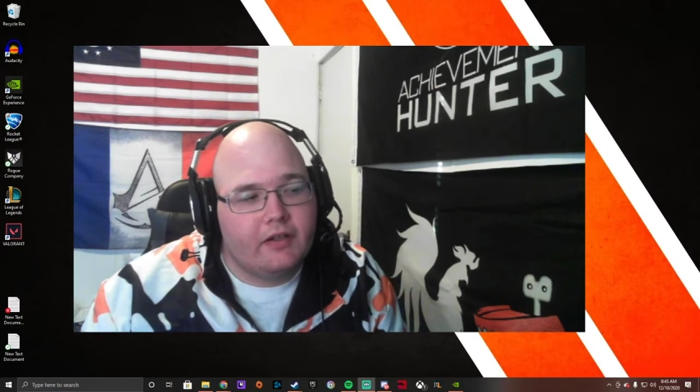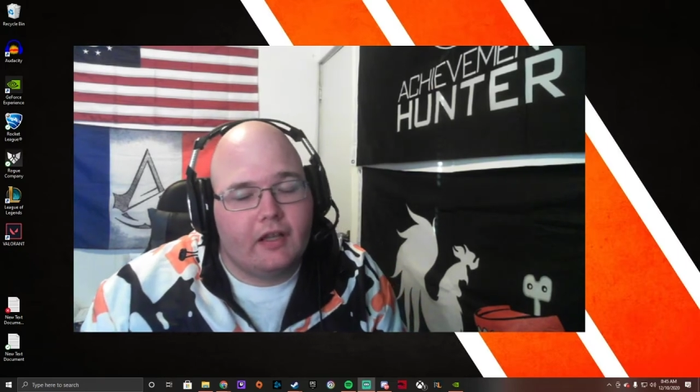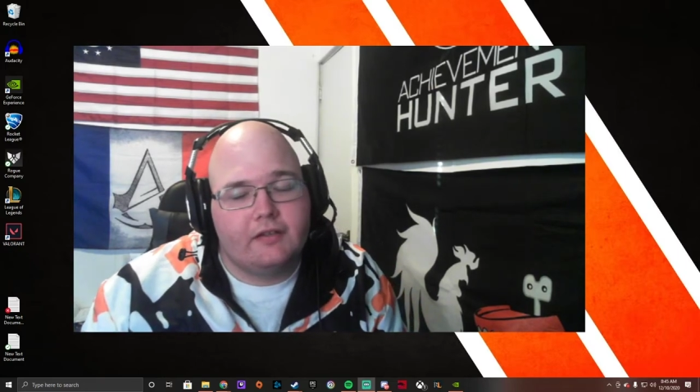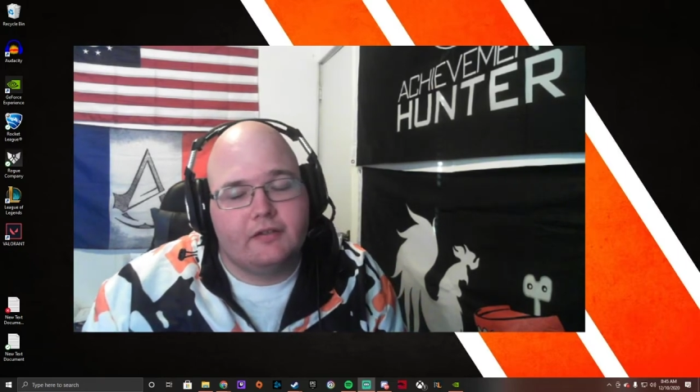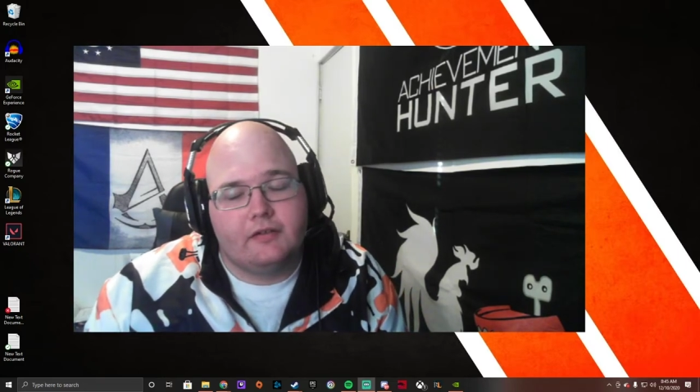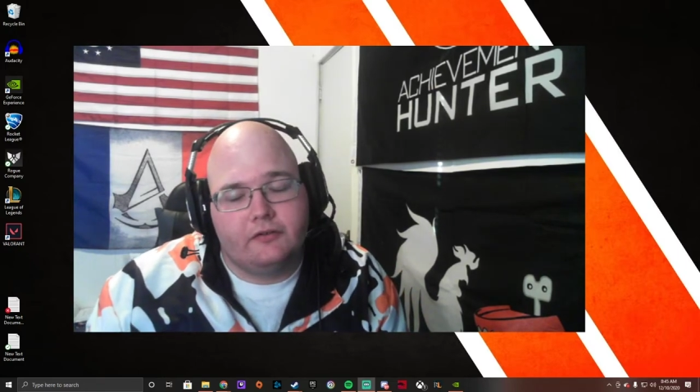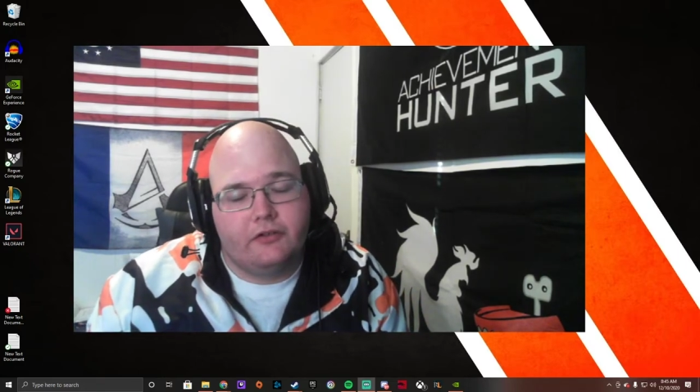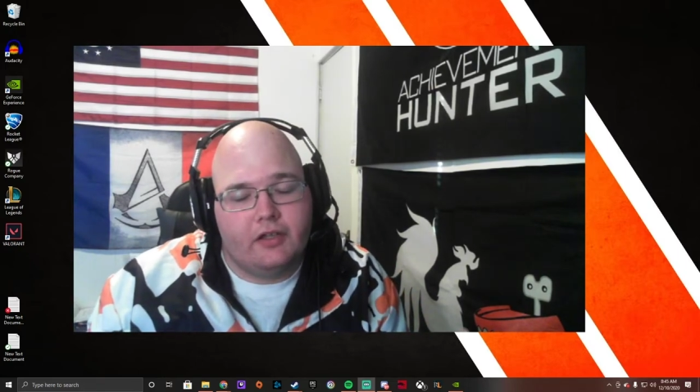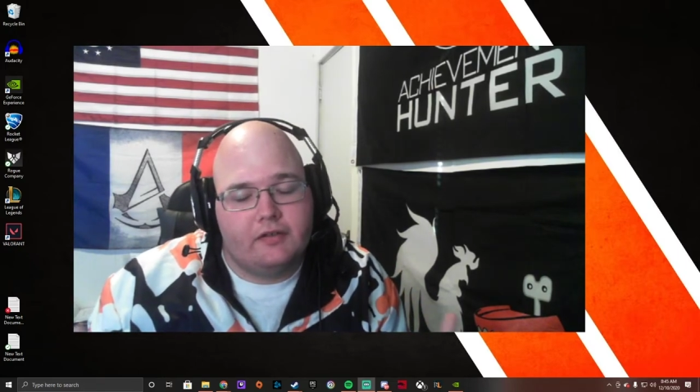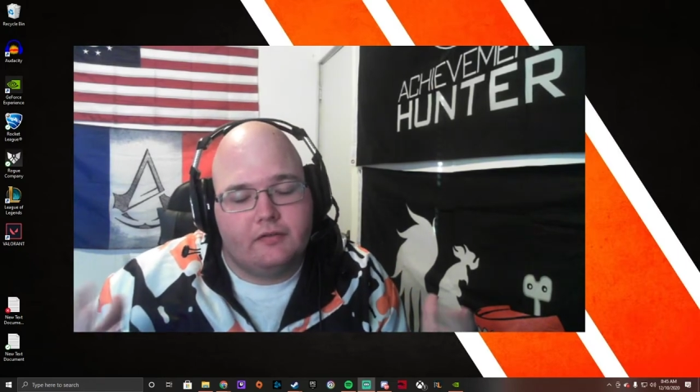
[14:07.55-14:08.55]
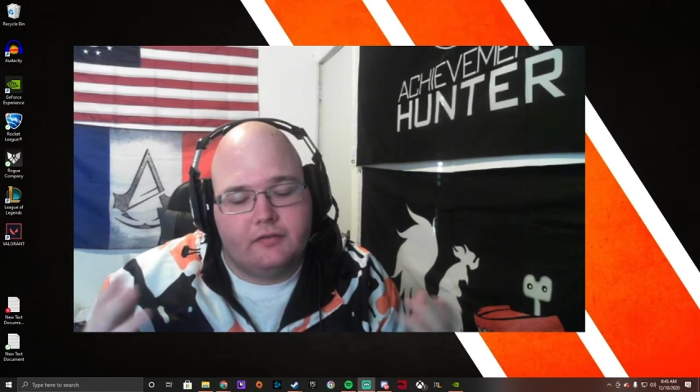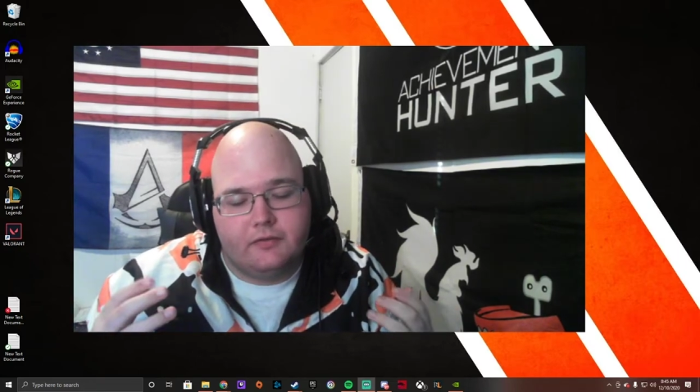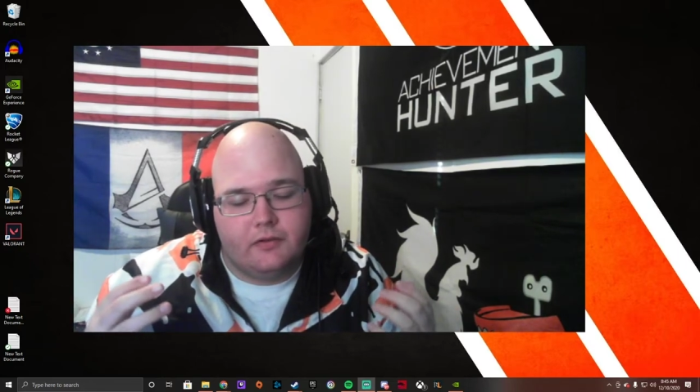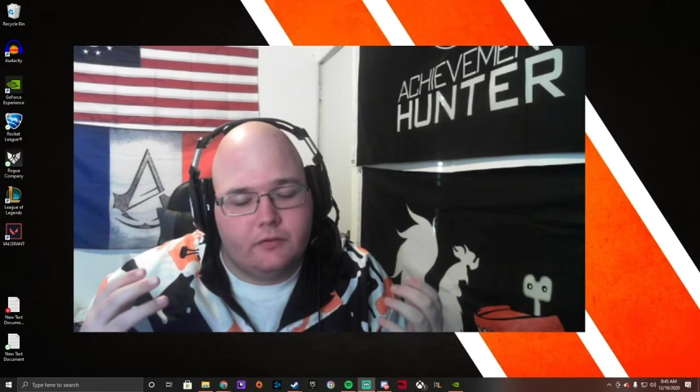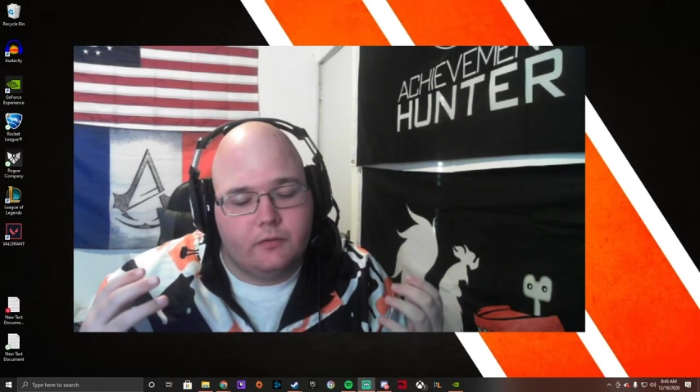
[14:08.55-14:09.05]
I suggest
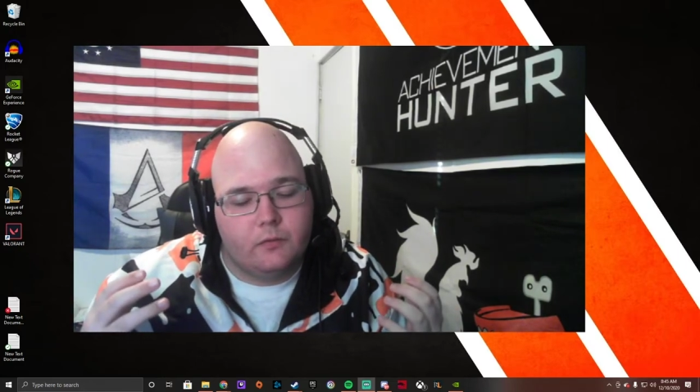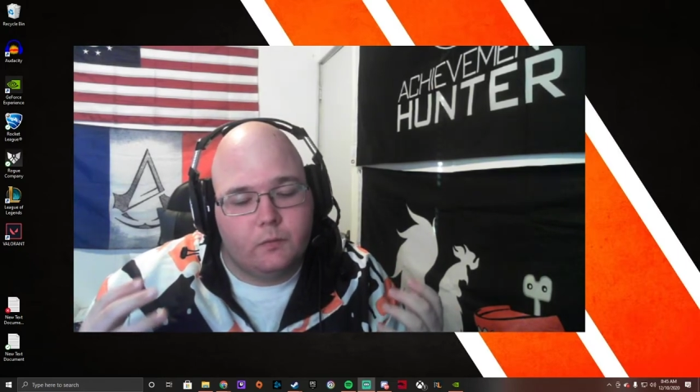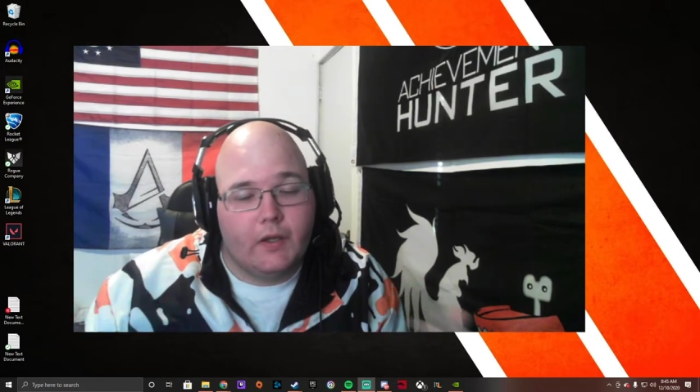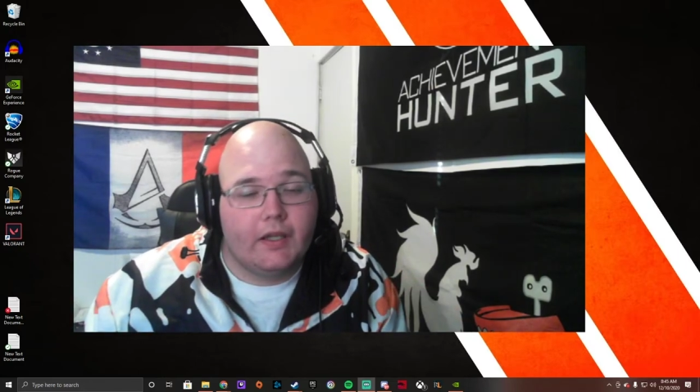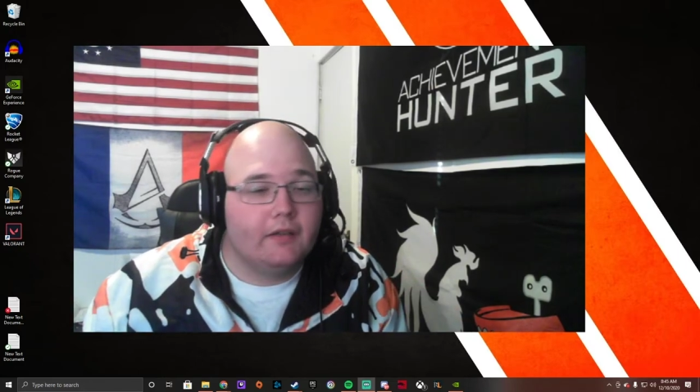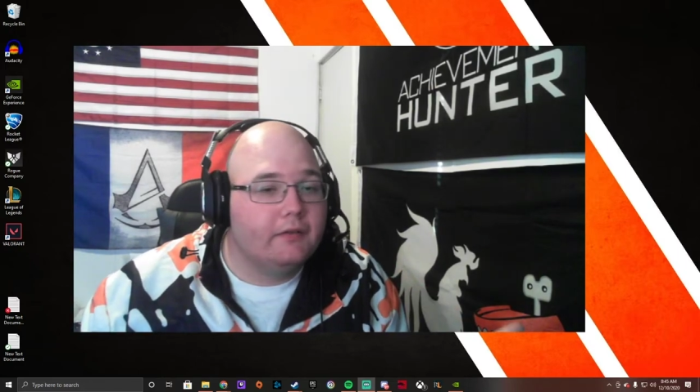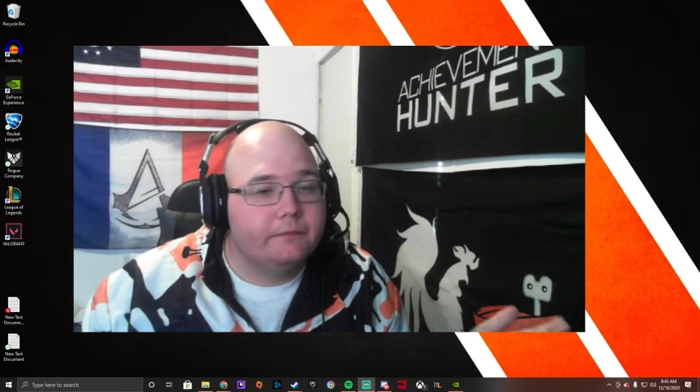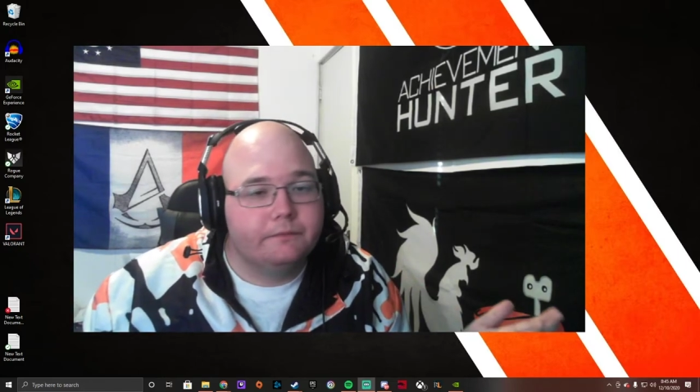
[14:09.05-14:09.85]
you wait.